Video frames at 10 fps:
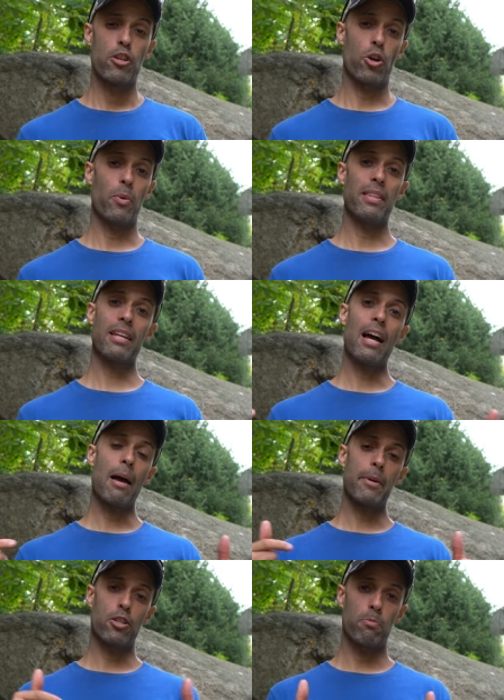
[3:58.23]
So in the
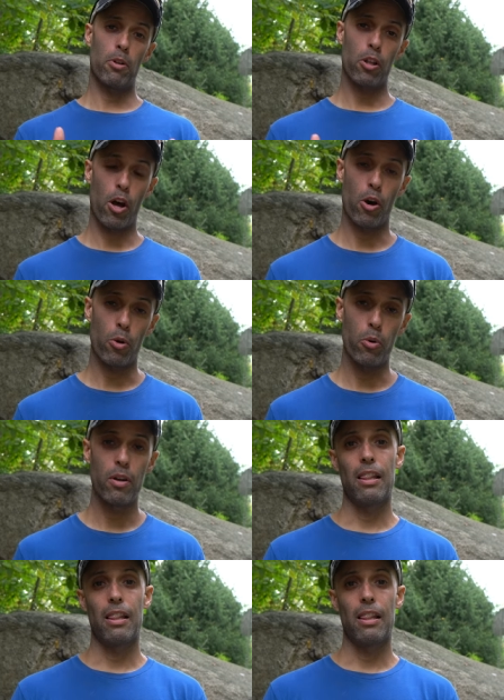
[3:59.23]
comments below,